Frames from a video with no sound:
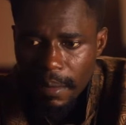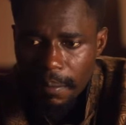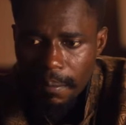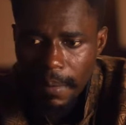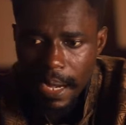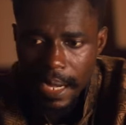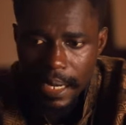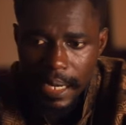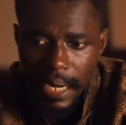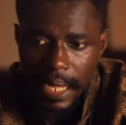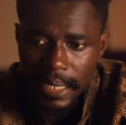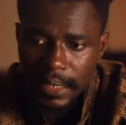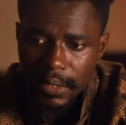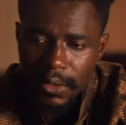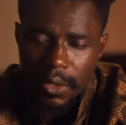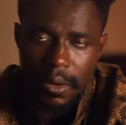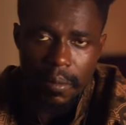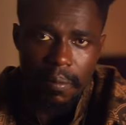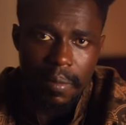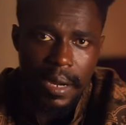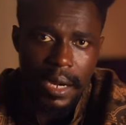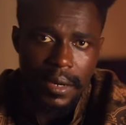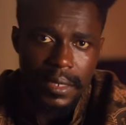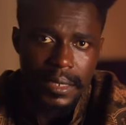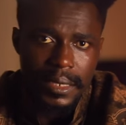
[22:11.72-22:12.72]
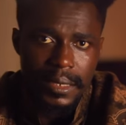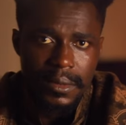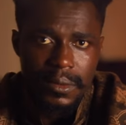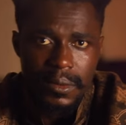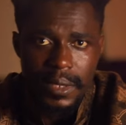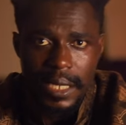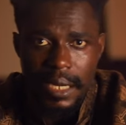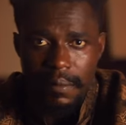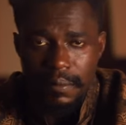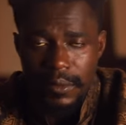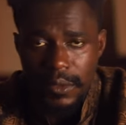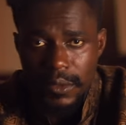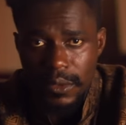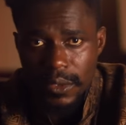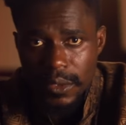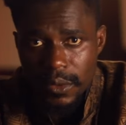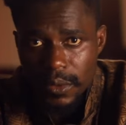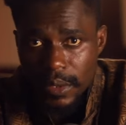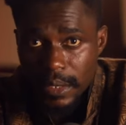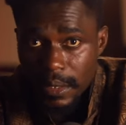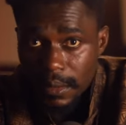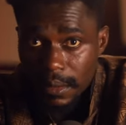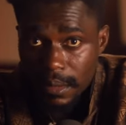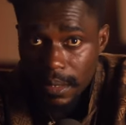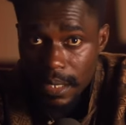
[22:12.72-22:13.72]
my last comparison would have to do
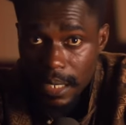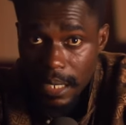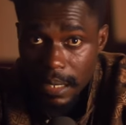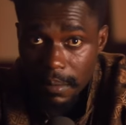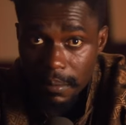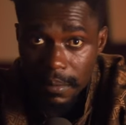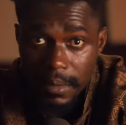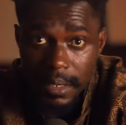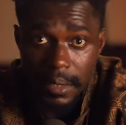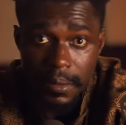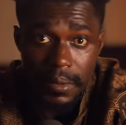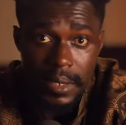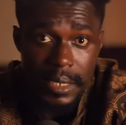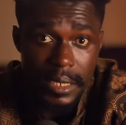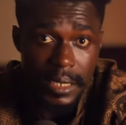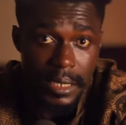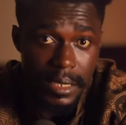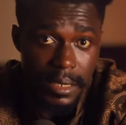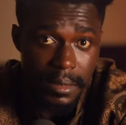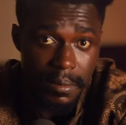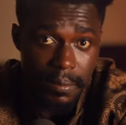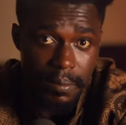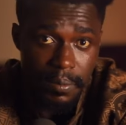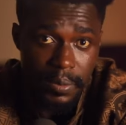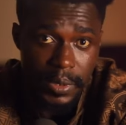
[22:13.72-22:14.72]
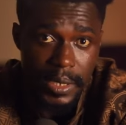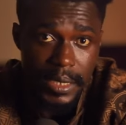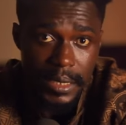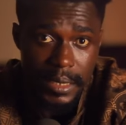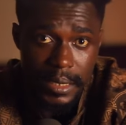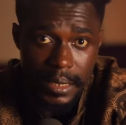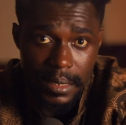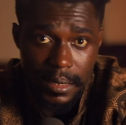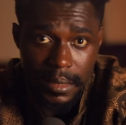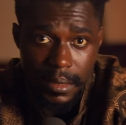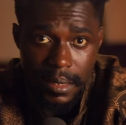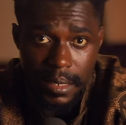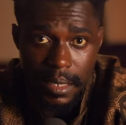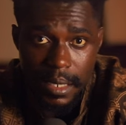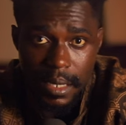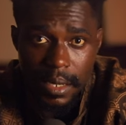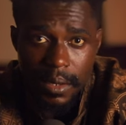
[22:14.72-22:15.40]
with um, 3D printing.